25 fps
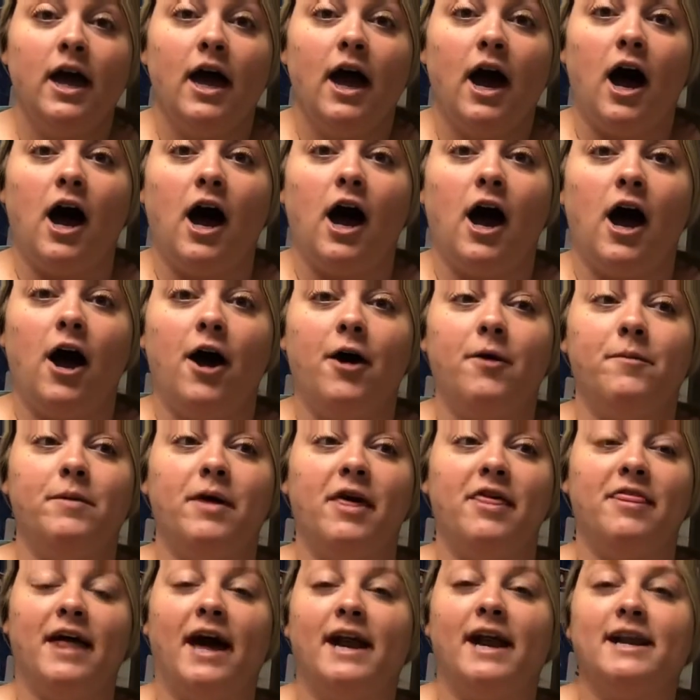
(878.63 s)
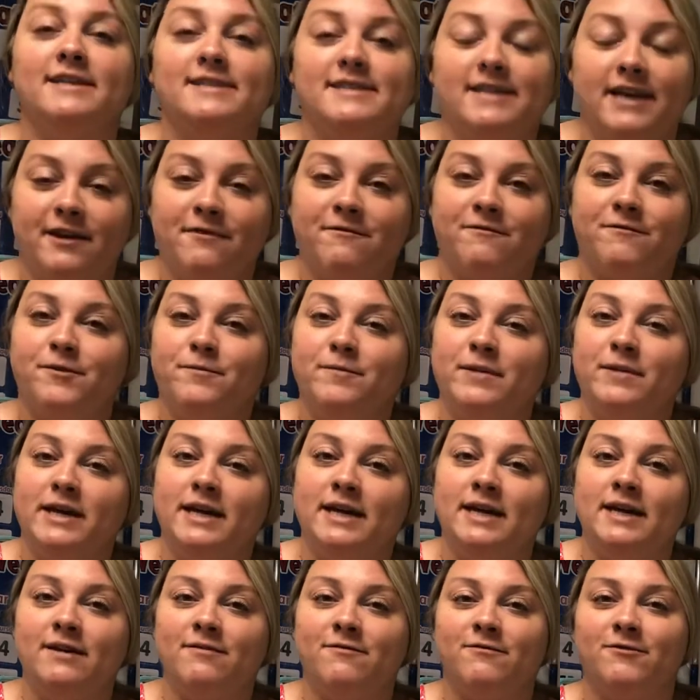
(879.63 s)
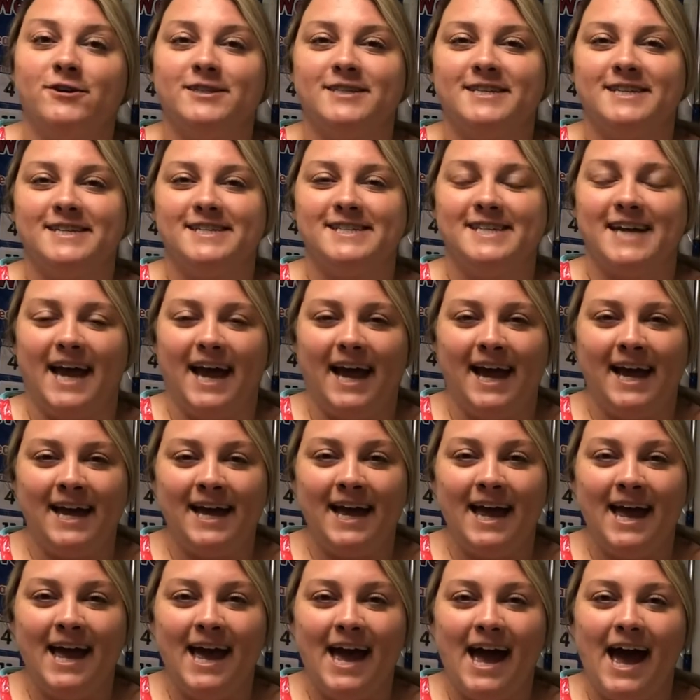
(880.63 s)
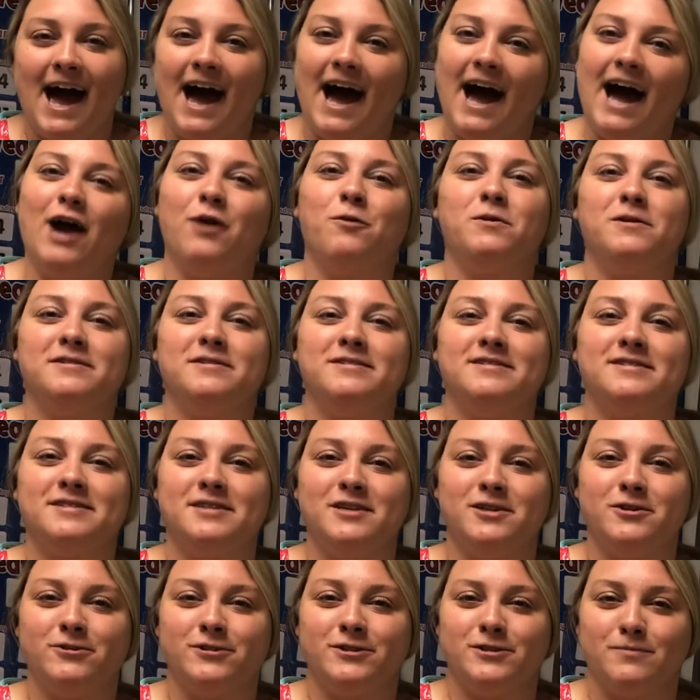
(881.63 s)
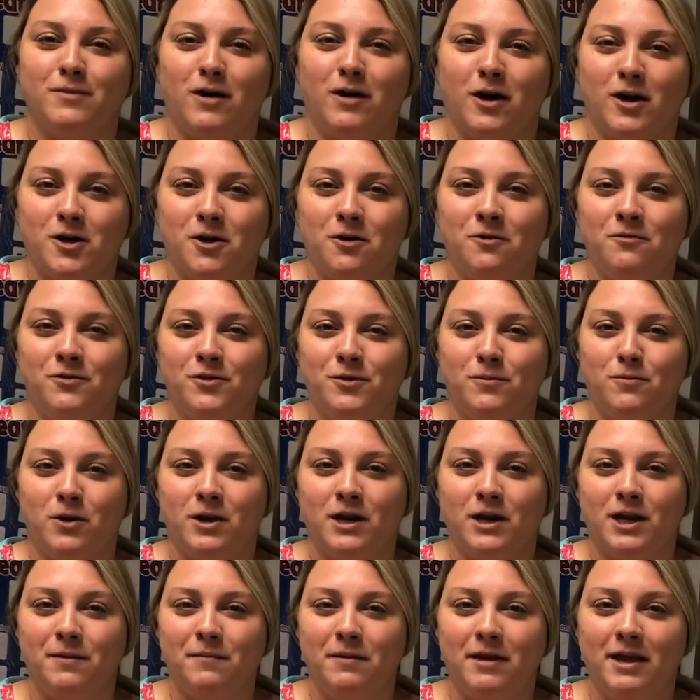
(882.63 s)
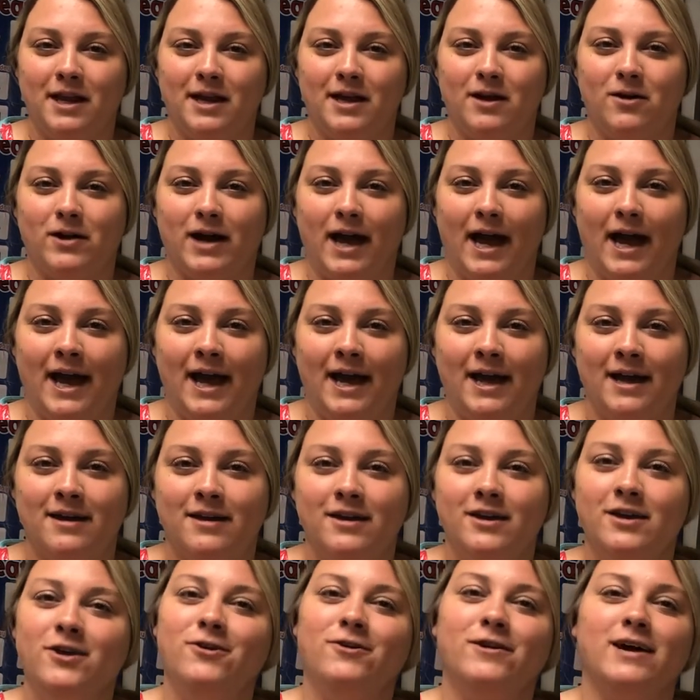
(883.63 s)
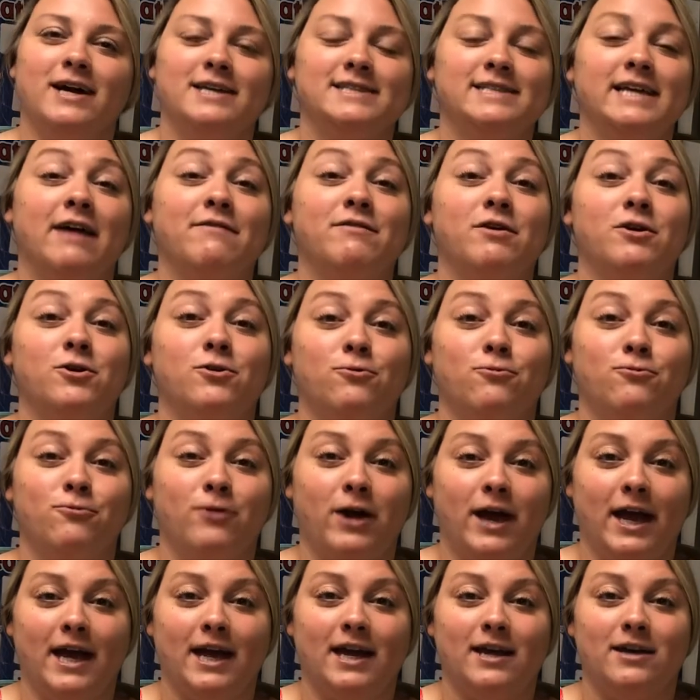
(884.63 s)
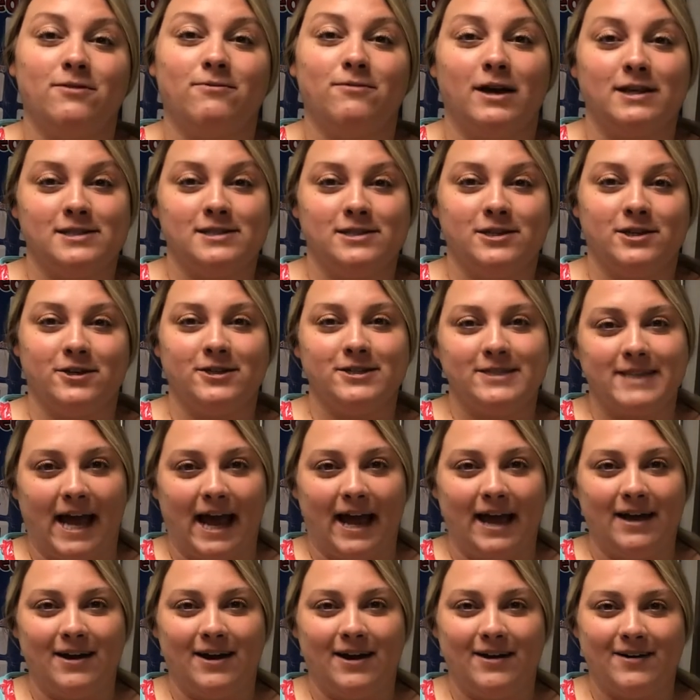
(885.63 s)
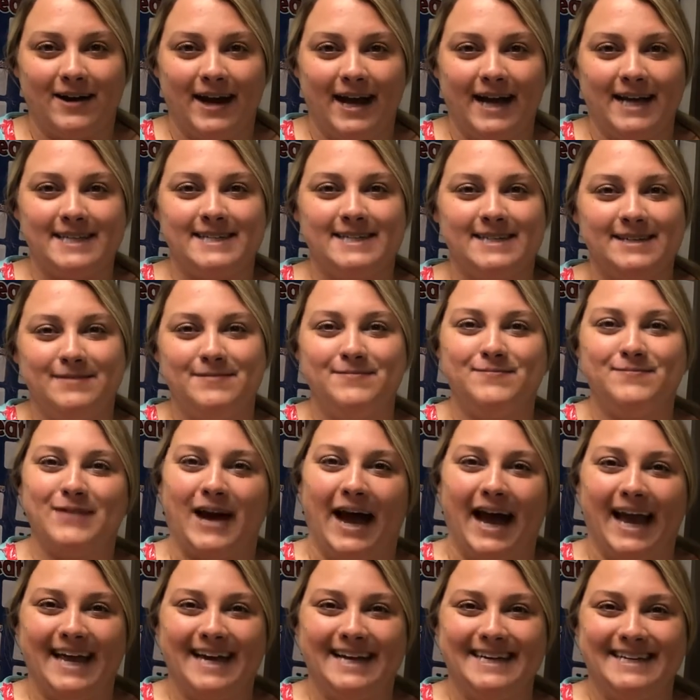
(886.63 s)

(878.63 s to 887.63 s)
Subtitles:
That is it for me for today. I will see you tomorrow for a morning meeting, okay? You guys have a great rest of your day, all right? Bye.